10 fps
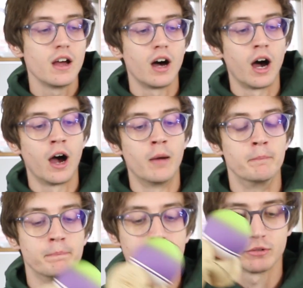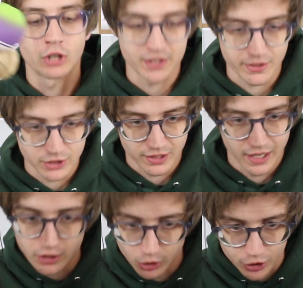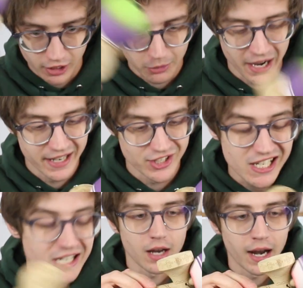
If you guys haven't seen that, go check out my IG.